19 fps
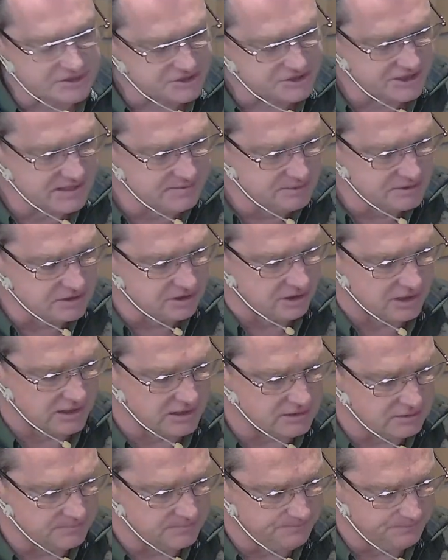And it seems
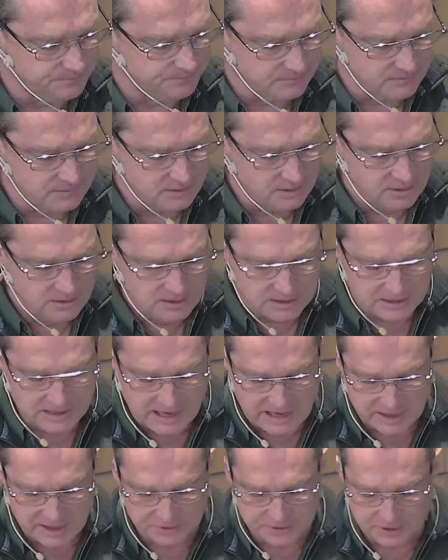like
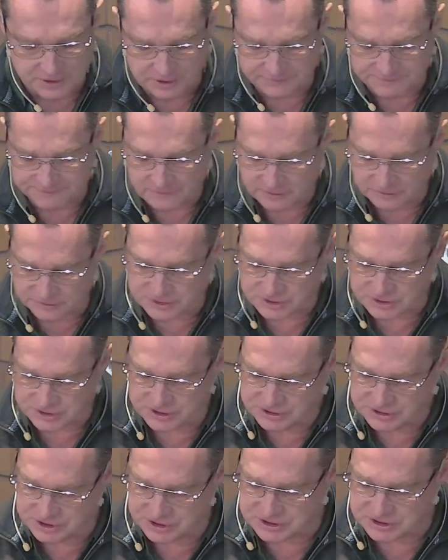uh, the
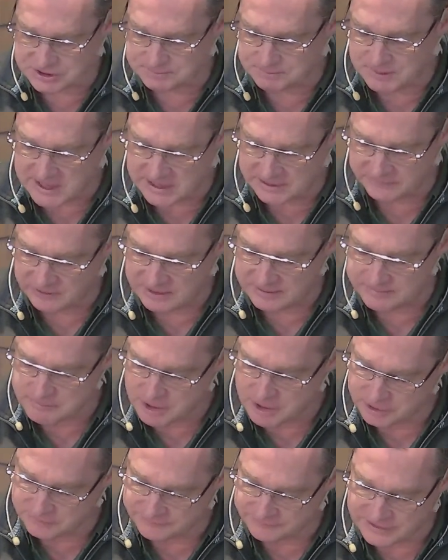false teachers, as part of
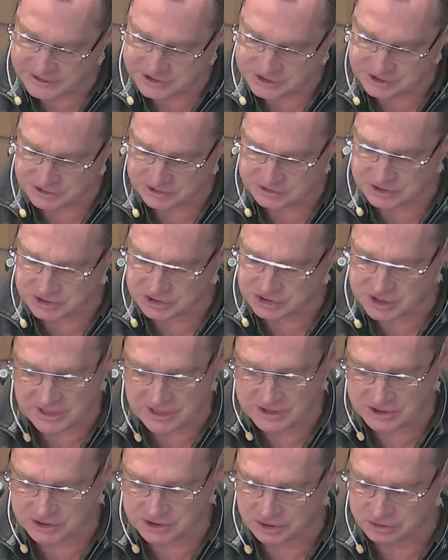their motivation to
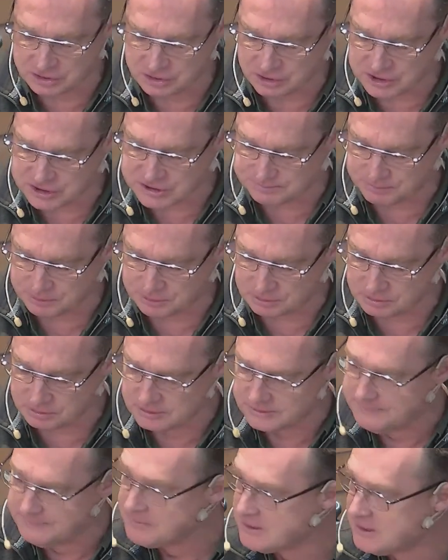change the
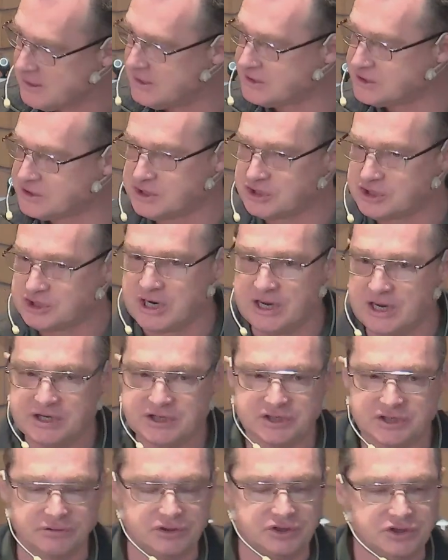gospel, is to,
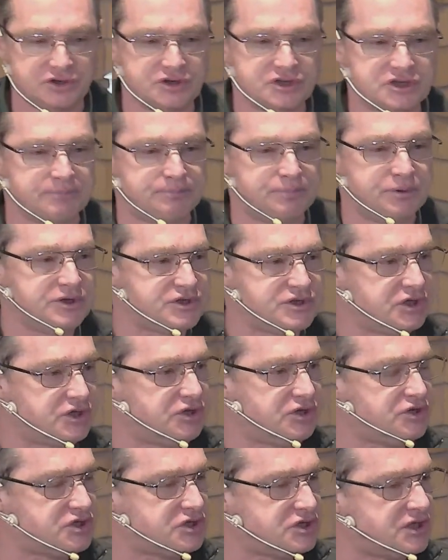cha- is to reduce the
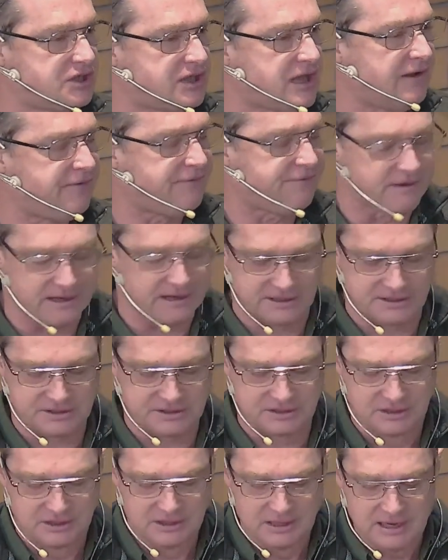persecution that they
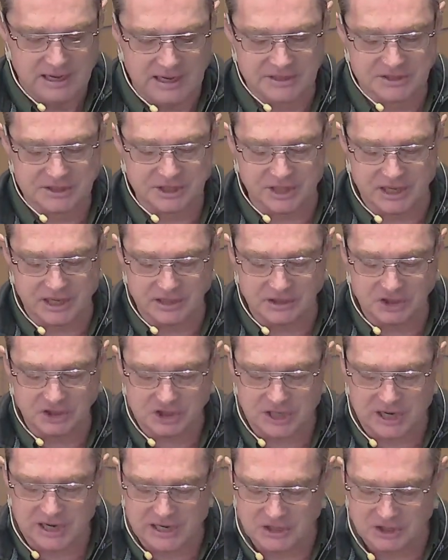face. And so
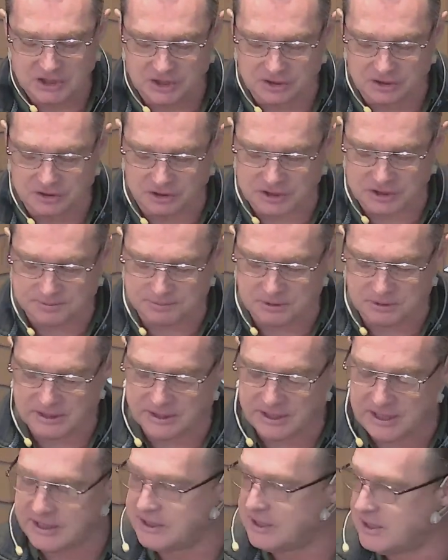they changed the
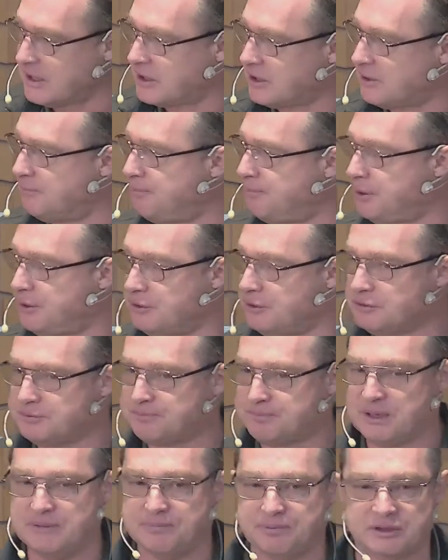gospel and then they
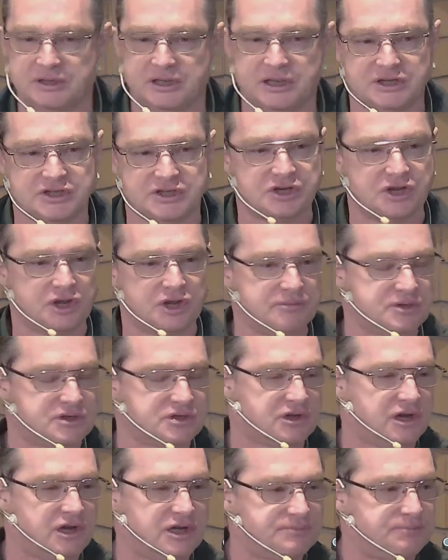compelled people to get
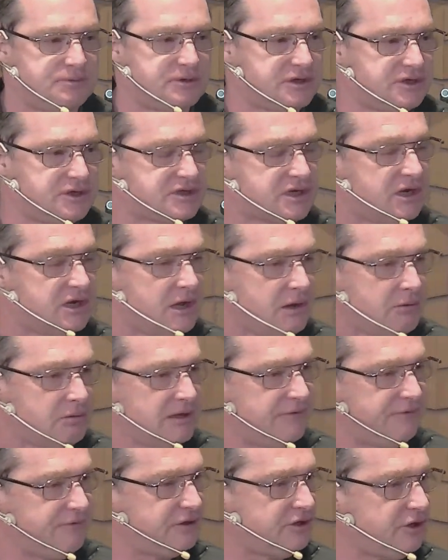circumcised because,
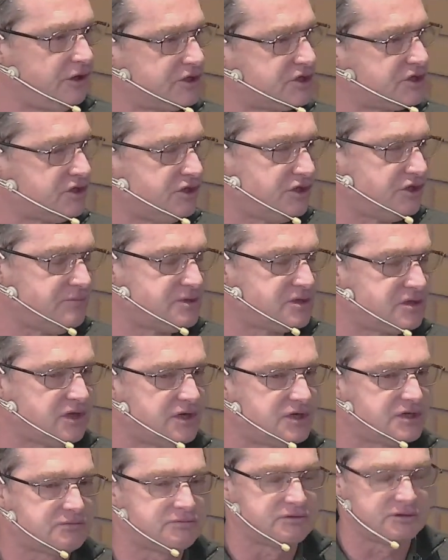well, if you got
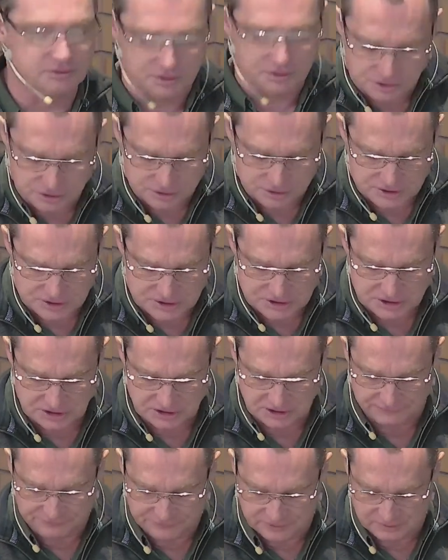circumcised, it would reduce
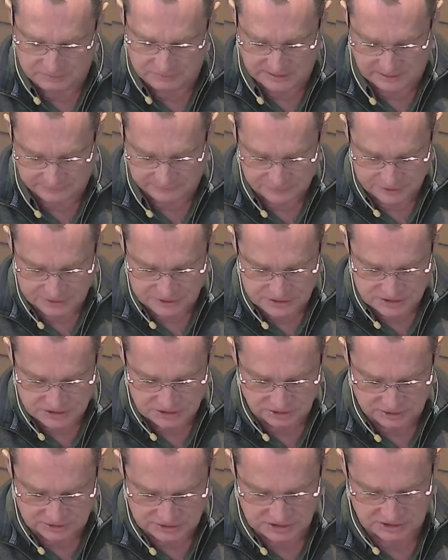a significant amount of
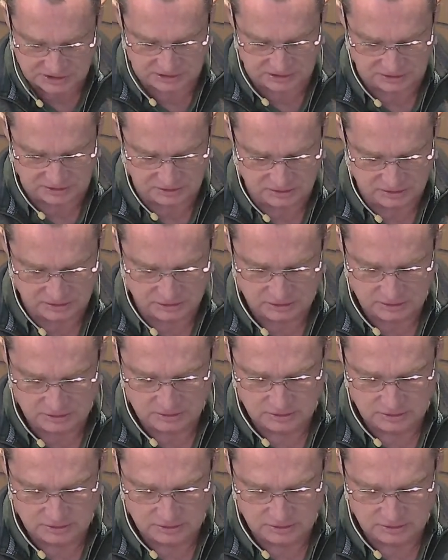hostility.